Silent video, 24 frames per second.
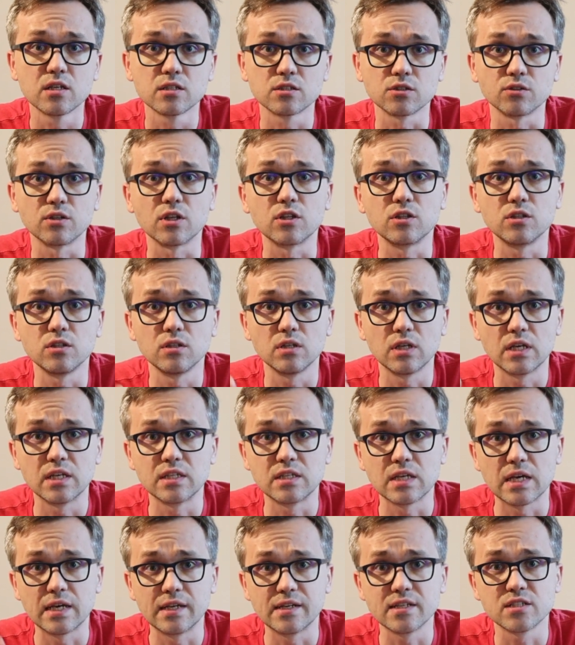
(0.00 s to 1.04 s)
so that
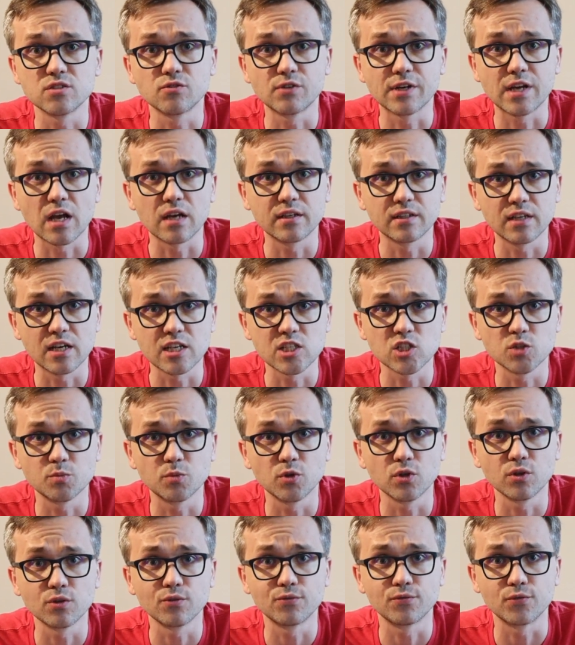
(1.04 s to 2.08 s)
it is
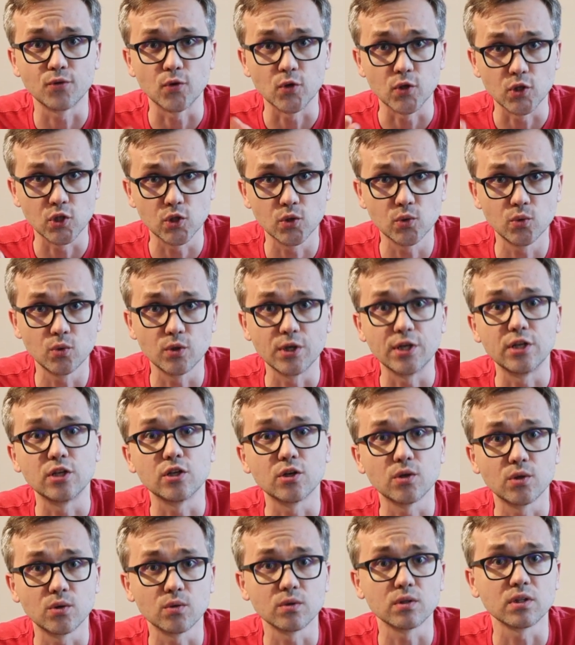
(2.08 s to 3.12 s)
recognizable for you in
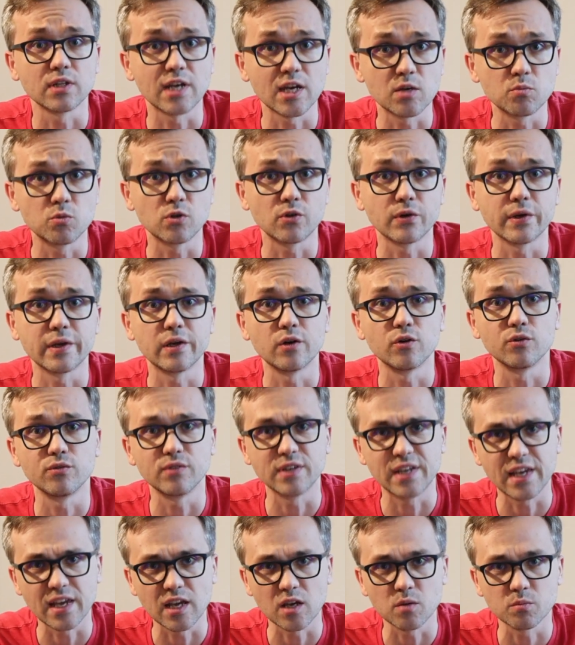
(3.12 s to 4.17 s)
your own library
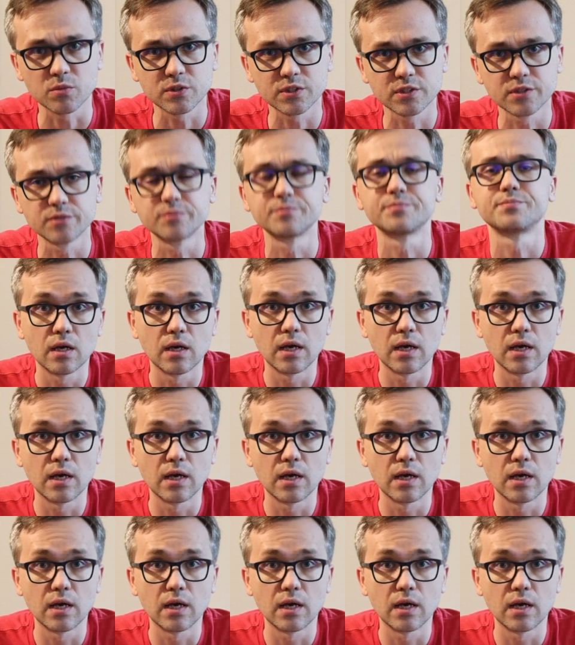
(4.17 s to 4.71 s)
of games.